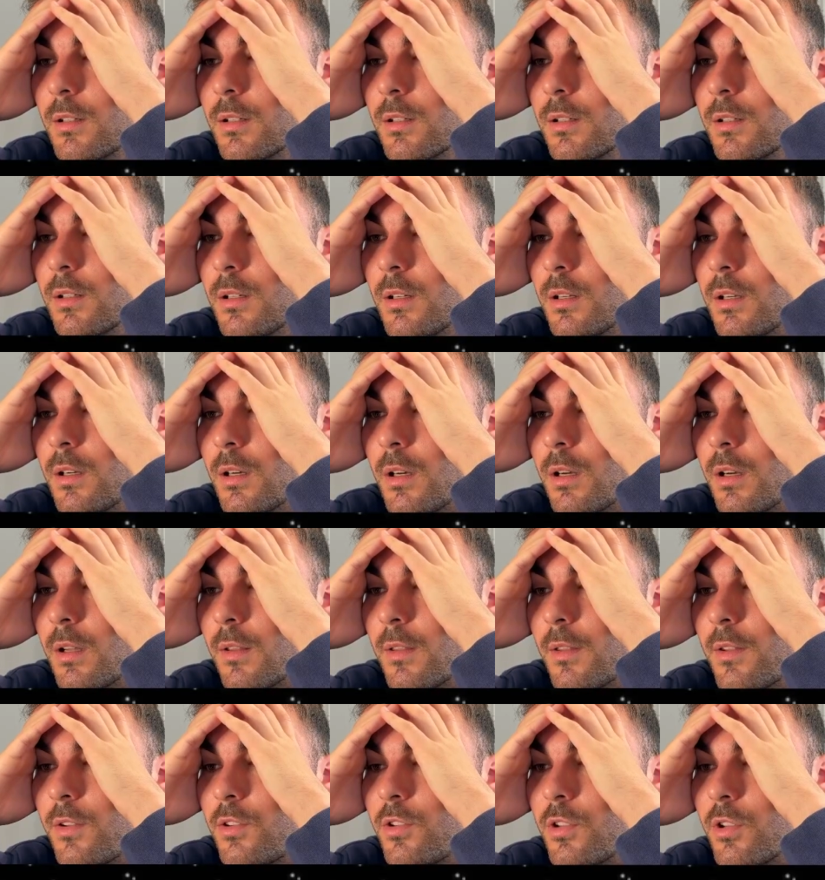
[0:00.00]
Oh,
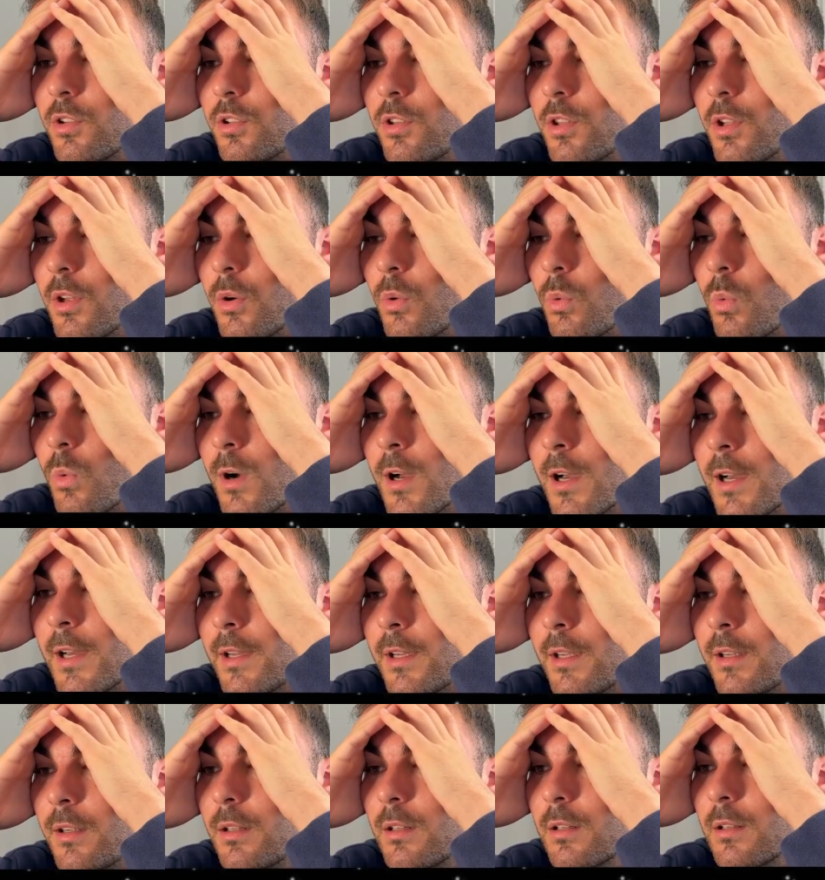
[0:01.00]
there's just no
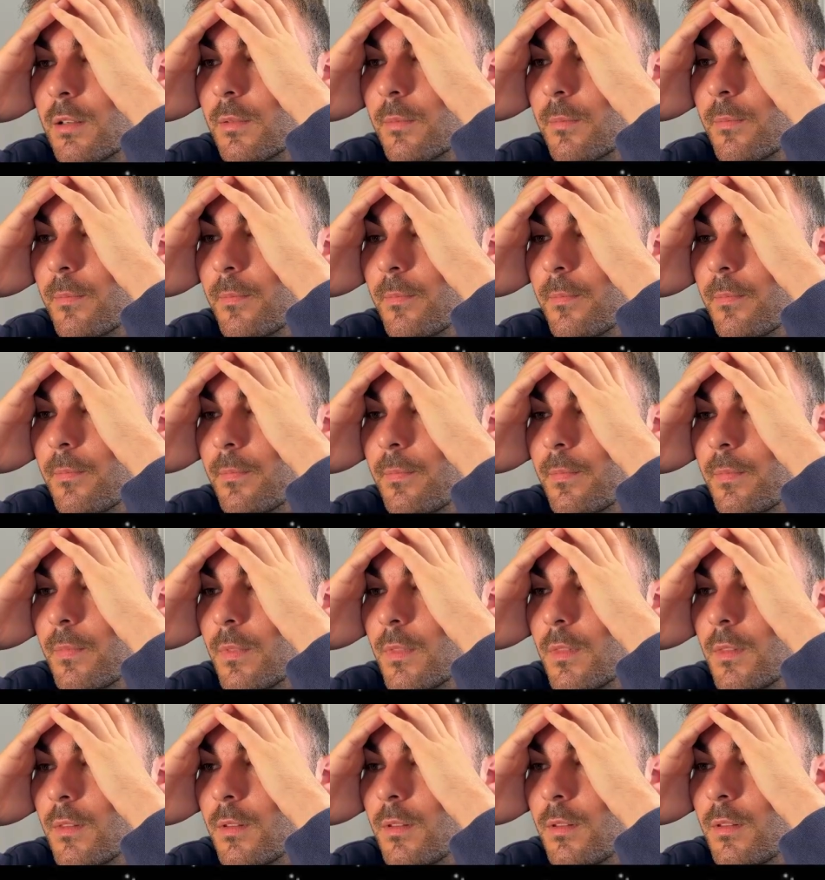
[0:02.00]
way.
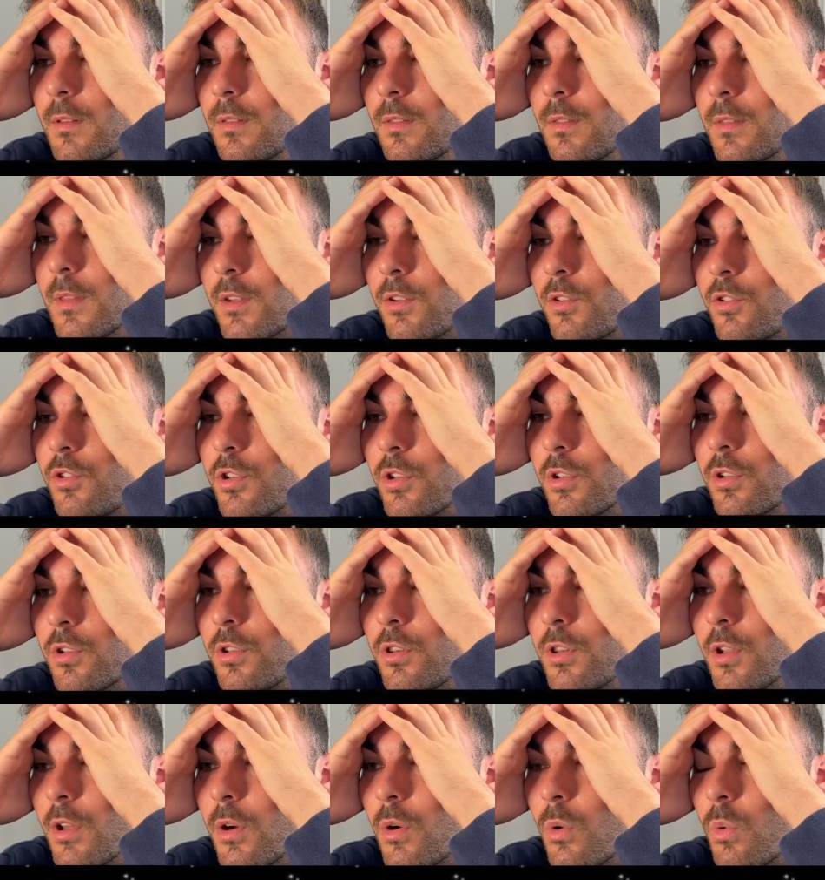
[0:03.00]
There's just
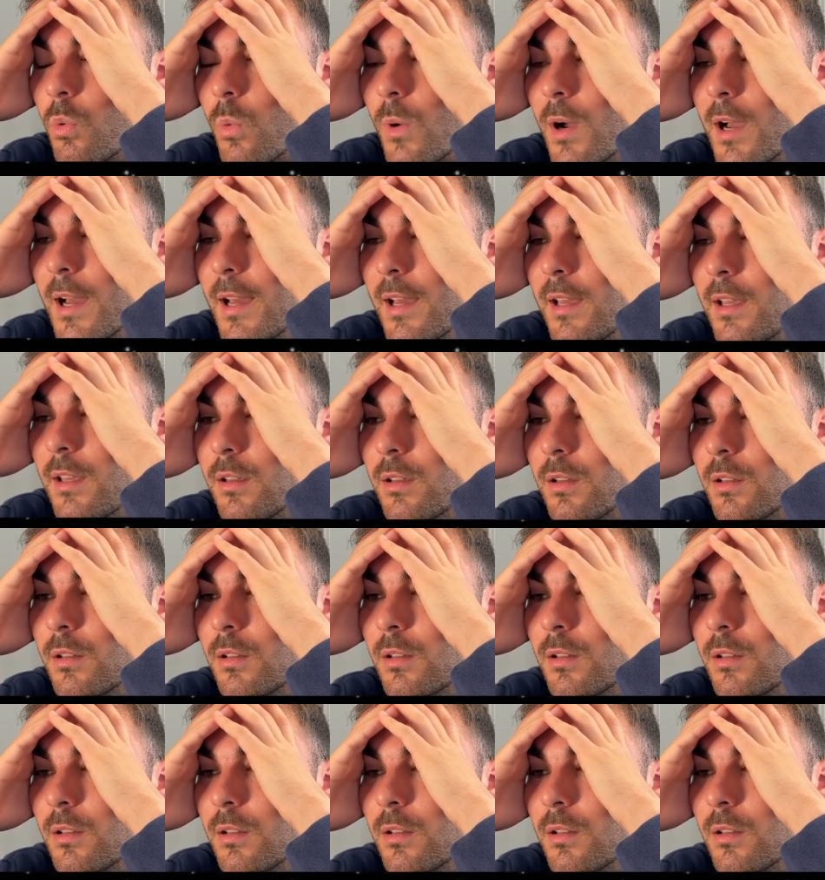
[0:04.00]
no way.